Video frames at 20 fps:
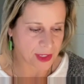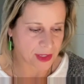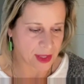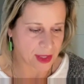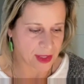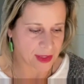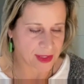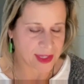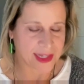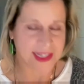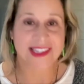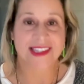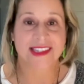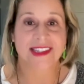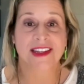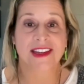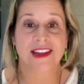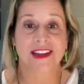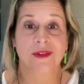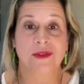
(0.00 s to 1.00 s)
a, a
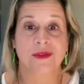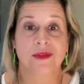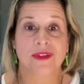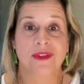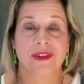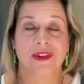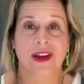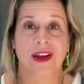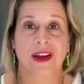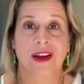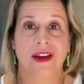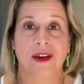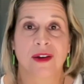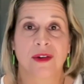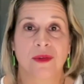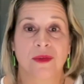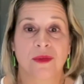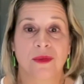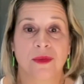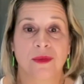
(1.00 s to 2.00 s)
lesson in
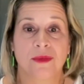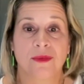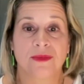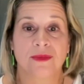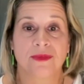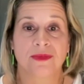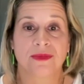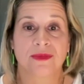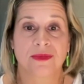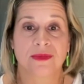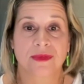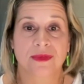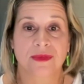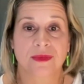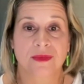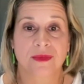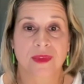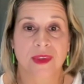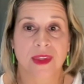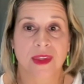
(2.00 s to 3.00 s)
uh,
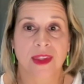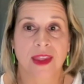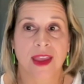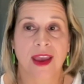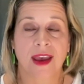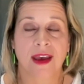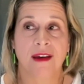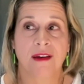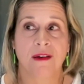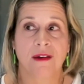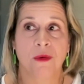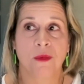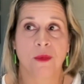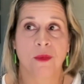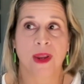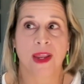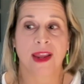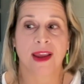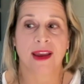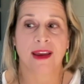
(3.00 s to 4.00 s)
how
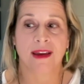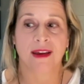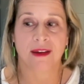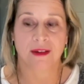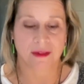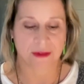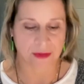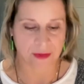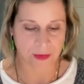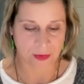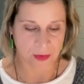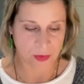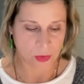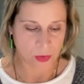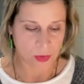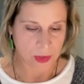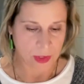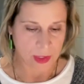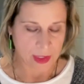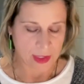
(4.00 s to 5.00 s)
we have
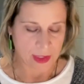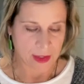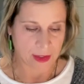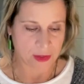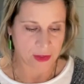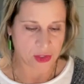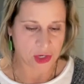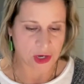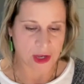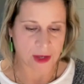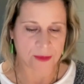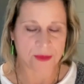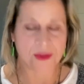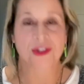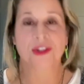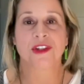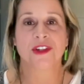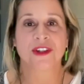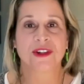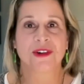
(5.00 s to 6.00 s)
a job to
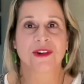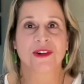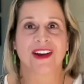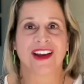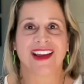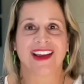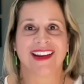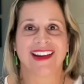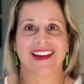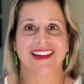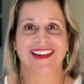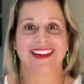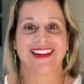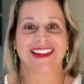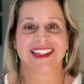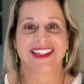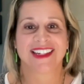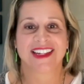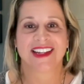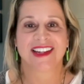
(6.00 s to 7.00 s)
do and
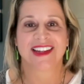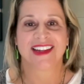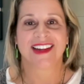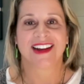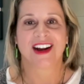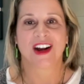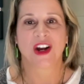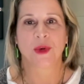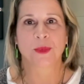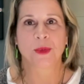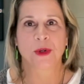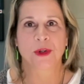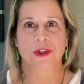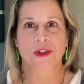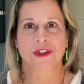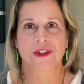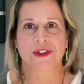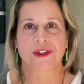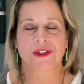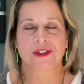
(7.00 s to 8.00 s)
our
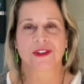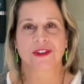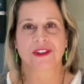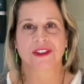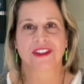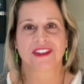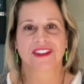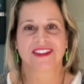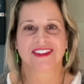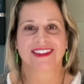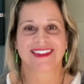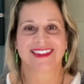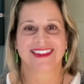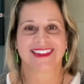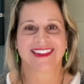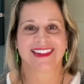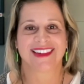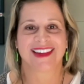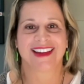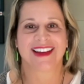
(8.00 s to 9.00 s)
personal
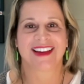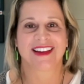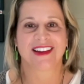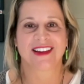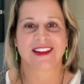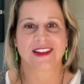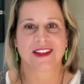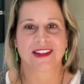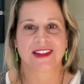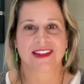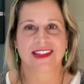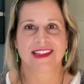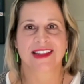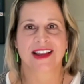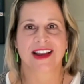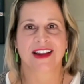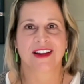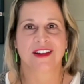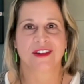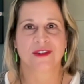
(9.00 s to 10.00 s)
uh,
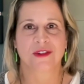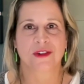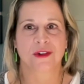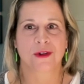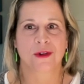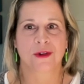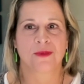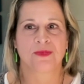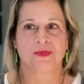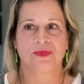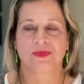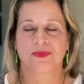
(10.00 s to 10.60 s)
desires or